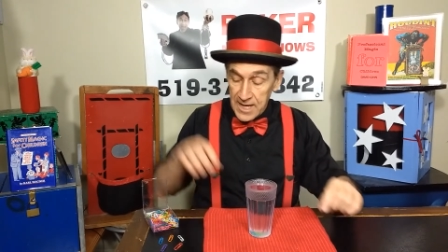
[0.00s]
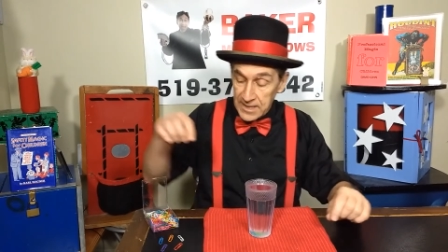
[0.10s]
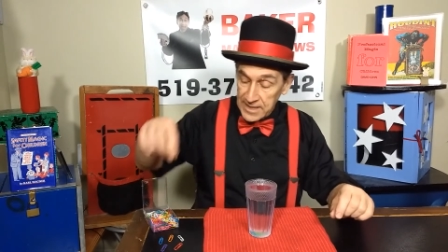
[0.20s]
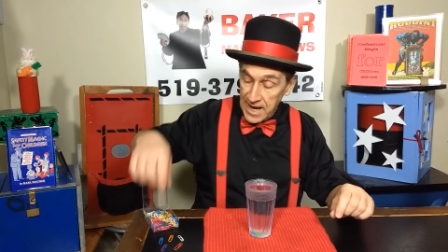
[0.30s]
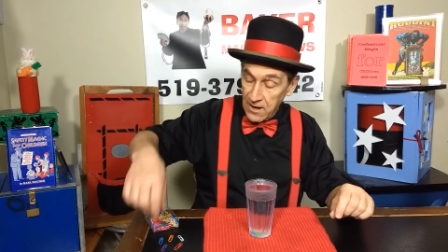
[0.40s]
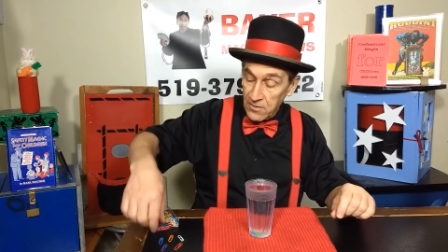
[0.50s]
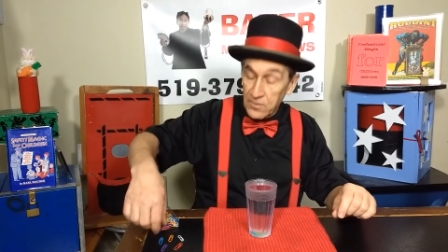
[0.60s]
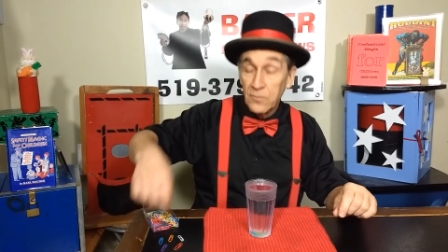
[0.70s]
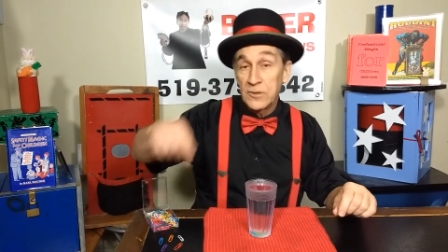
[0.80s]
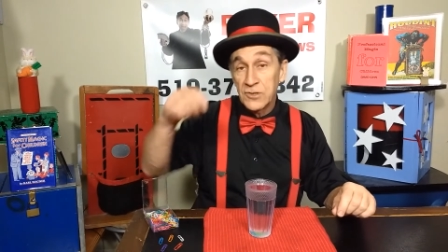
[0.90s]
Now,
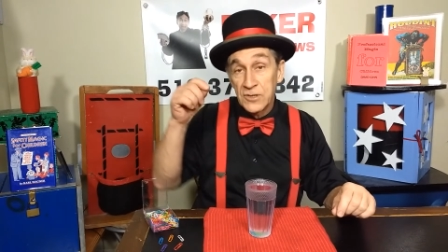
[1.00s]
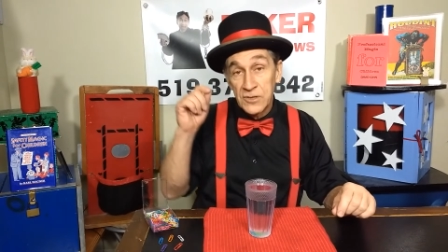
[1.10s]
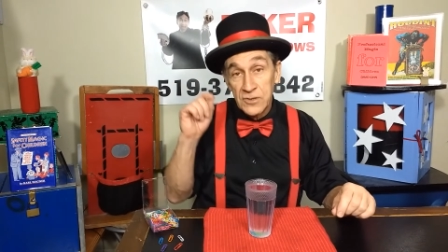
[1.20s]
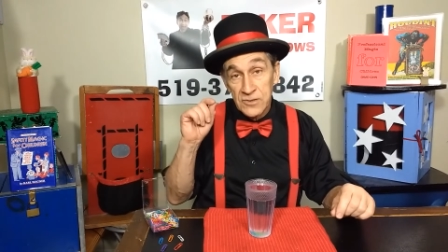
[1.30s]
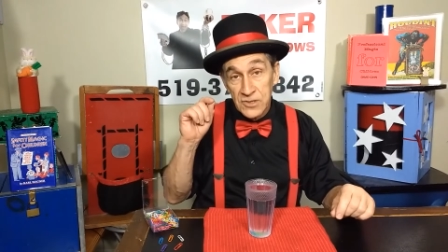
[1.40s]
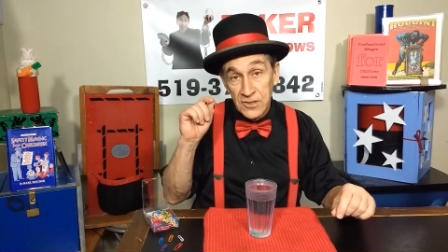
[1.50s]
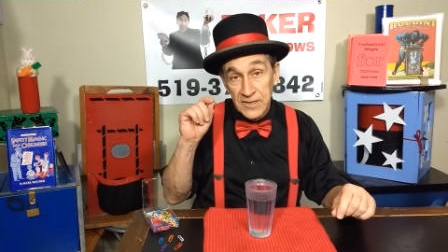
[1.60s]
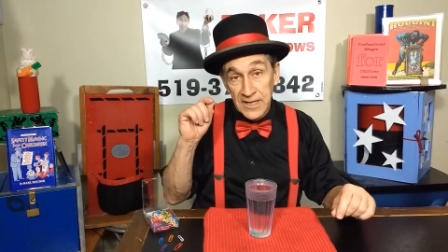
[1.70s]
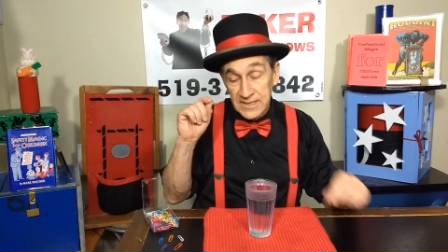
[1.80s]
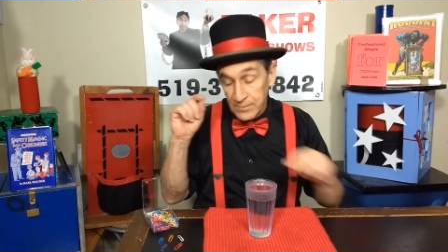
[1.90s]
what you're going to do is you're going
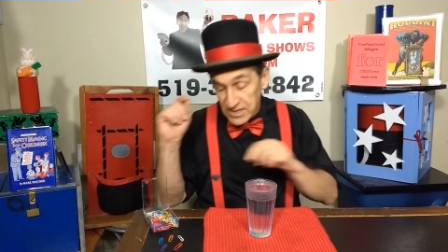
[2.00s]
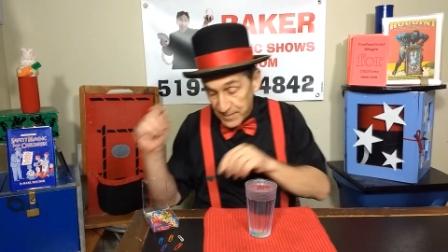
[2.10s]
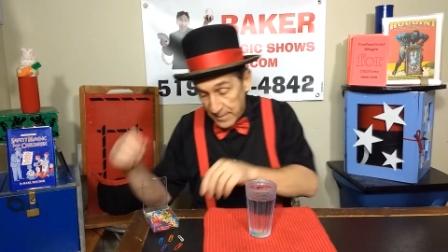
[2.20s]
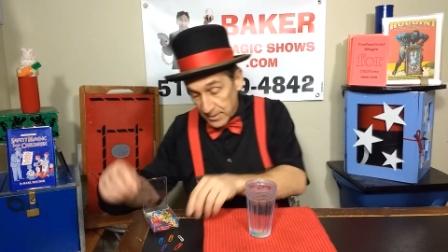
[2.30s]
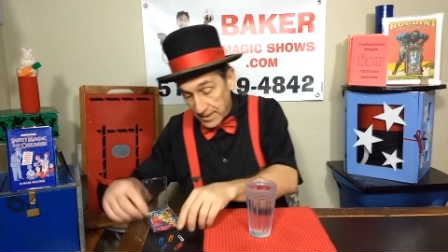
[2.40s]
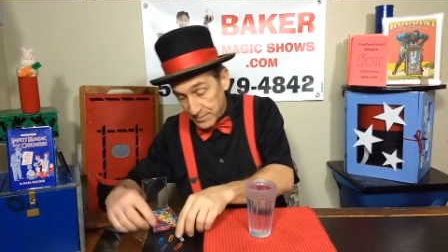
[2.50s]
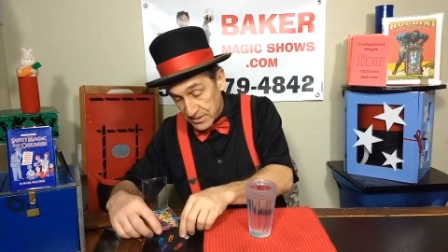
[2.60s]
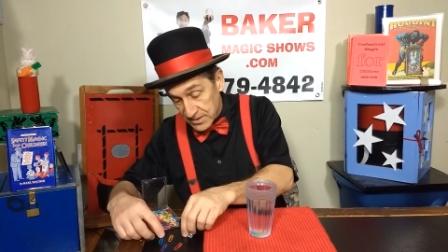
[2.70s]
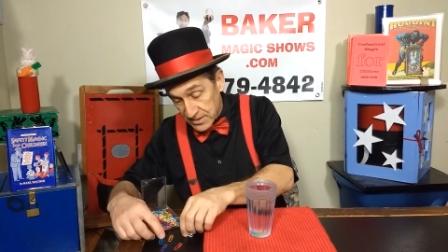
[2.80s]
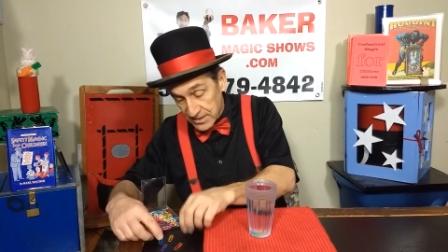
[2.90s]
to take some of these paper
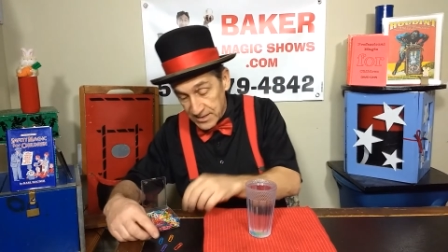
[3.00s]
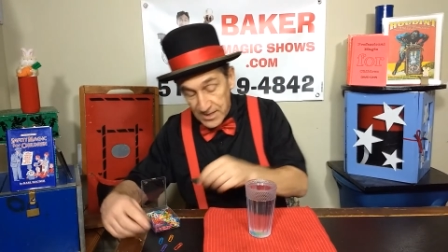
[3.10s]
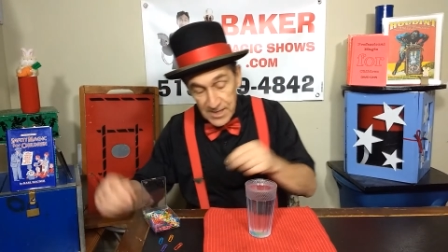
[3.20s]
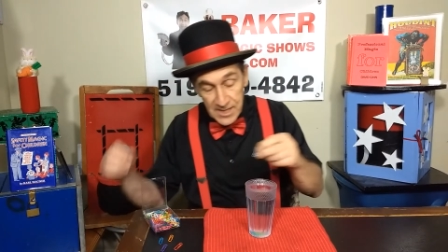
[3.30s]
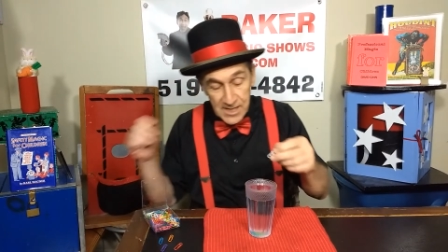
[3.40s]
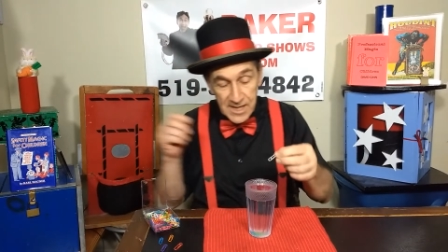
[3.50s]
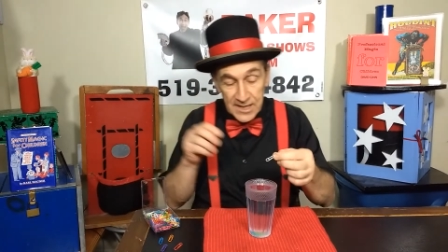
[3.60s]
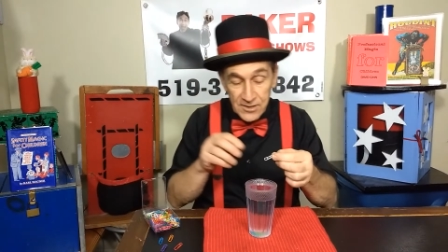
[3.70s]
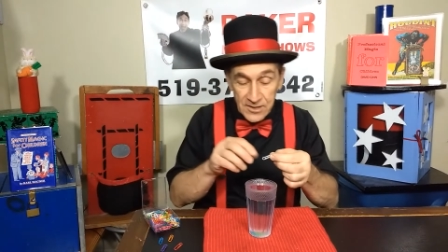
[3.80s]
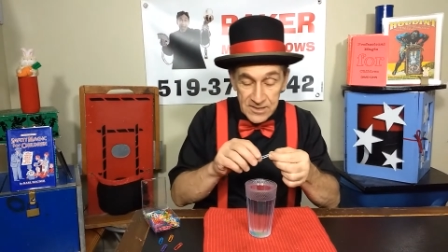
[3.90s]
clips,
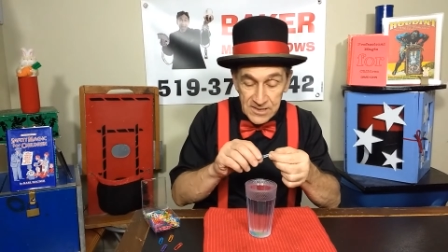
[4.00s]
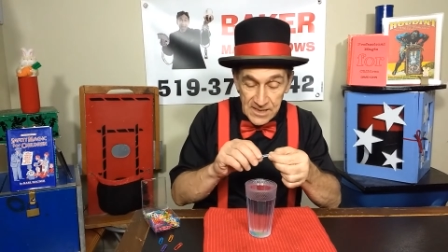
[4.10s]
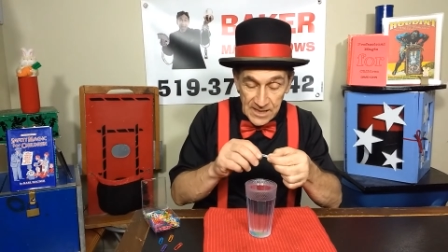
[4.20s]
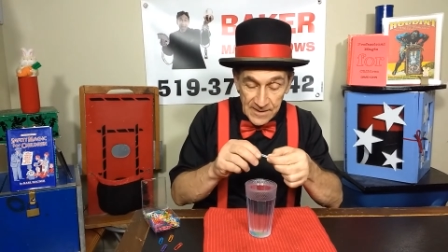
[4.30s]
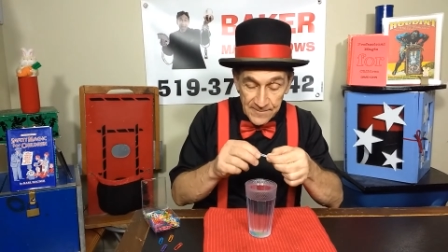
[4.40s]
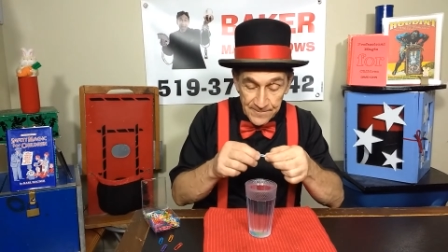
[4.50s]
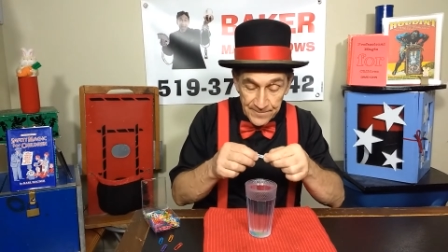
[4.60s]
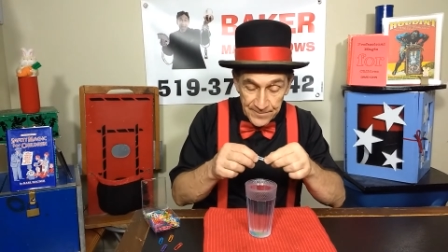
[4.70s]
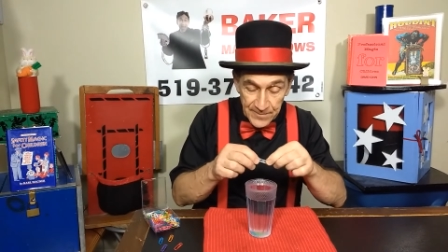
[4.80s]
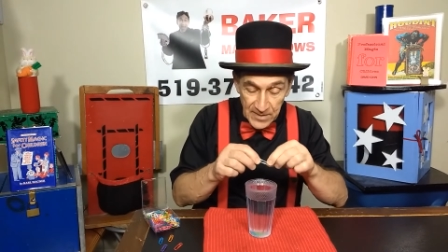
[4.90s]
and you're going to see
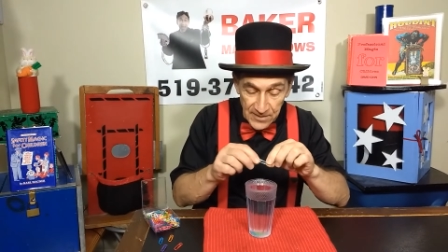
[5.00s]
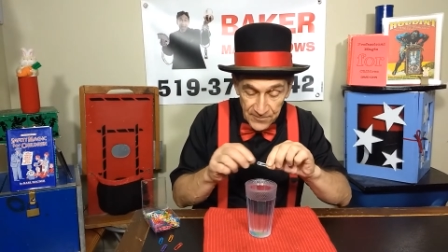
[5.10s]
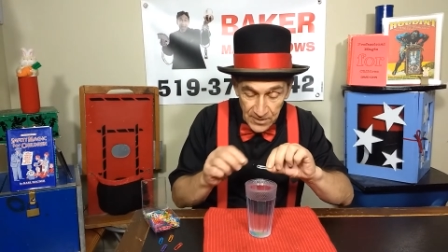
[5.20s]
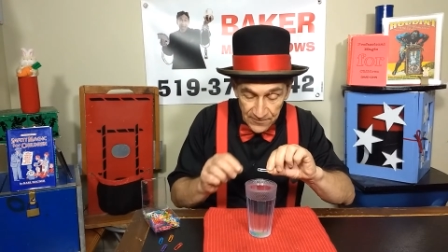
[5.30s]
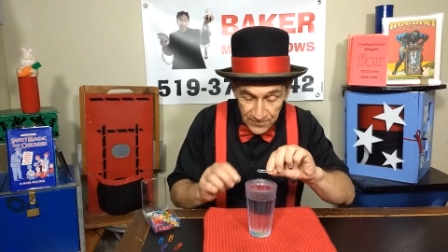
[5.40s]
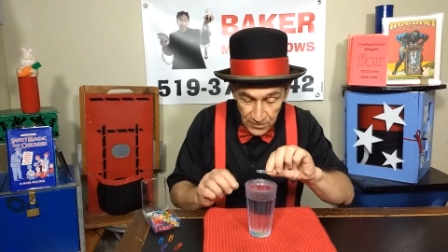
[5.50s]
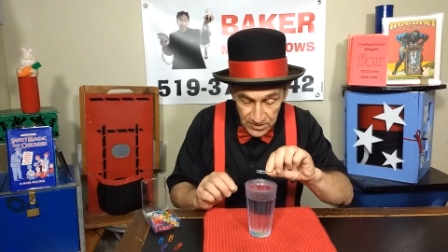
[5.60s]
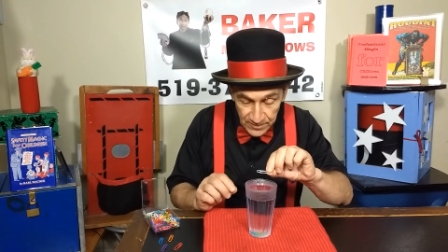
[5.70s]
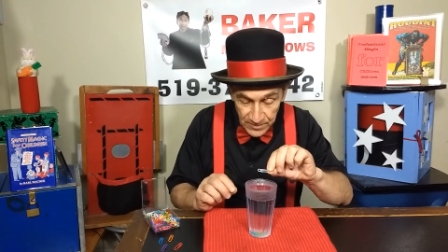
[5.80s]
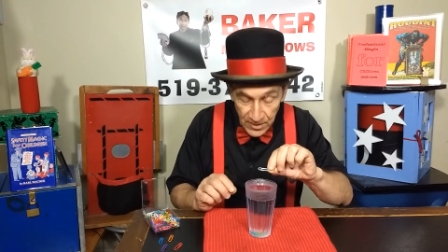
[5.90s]
if you can float
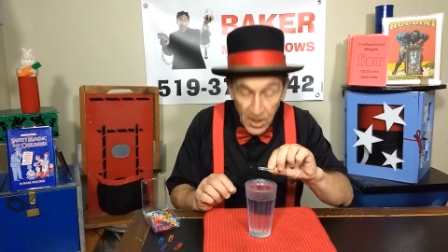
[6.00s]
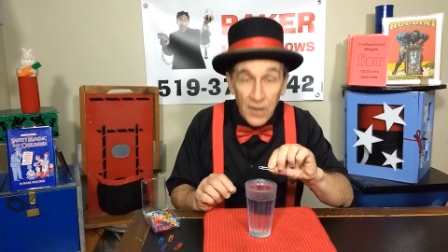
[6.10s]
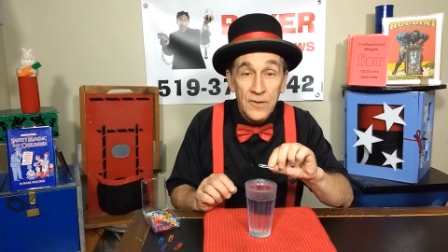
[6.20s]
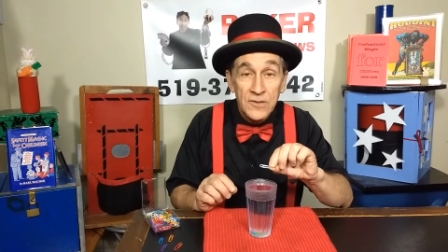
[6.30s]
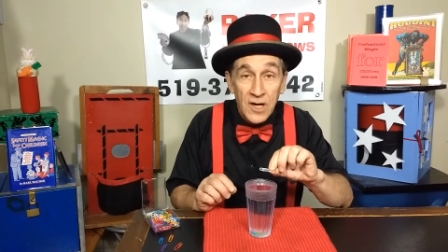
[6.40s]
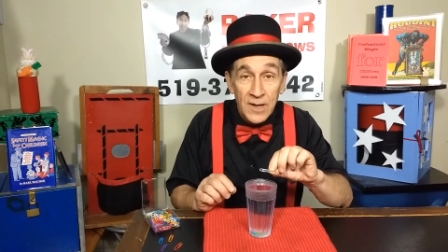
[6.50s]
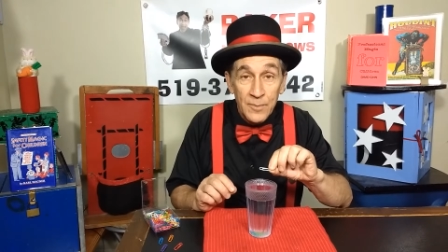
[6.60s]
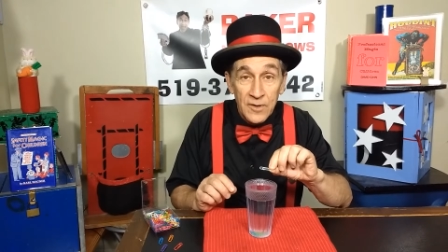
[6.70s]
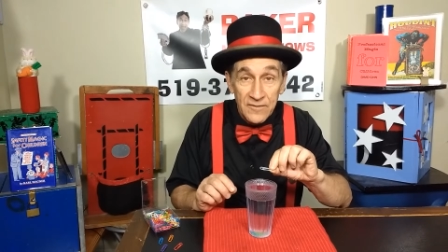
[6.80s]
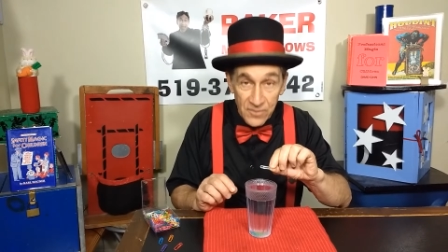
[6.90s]
them on the top
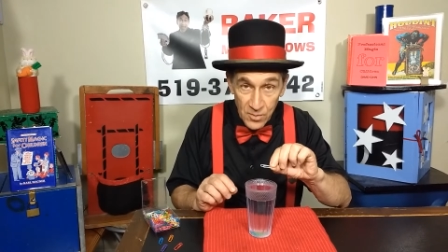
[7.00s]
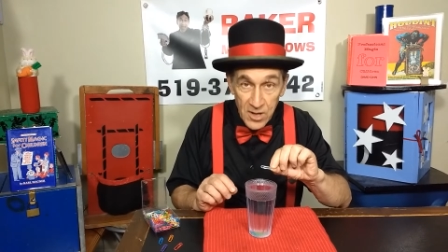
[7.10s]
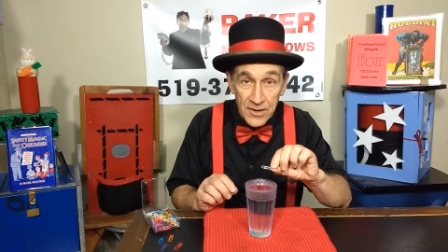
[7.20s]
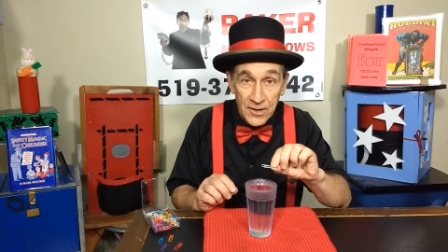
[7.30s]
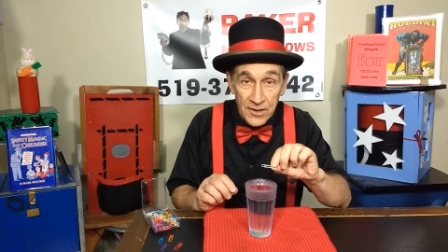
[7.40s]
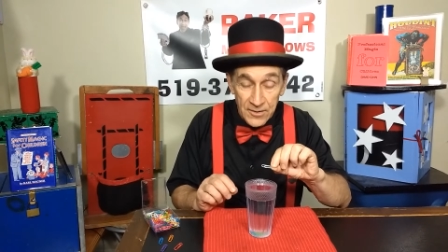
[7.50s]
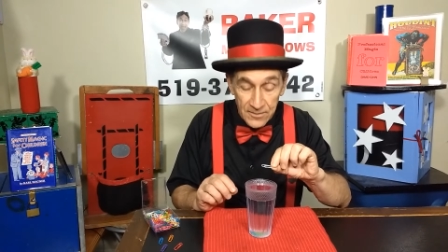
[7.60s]
of the water.